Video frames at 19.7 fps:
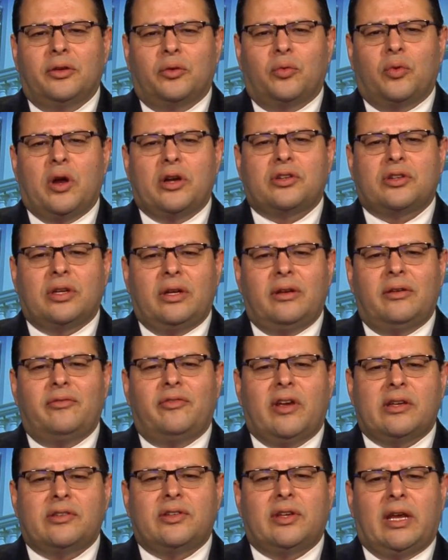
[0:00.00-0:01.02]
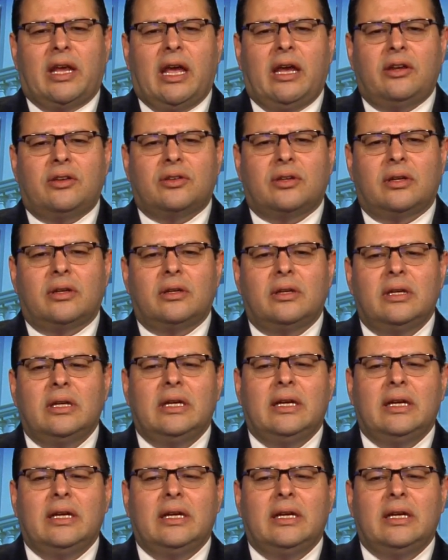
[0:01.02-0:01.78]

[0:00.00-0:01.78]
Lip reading: Russian investigation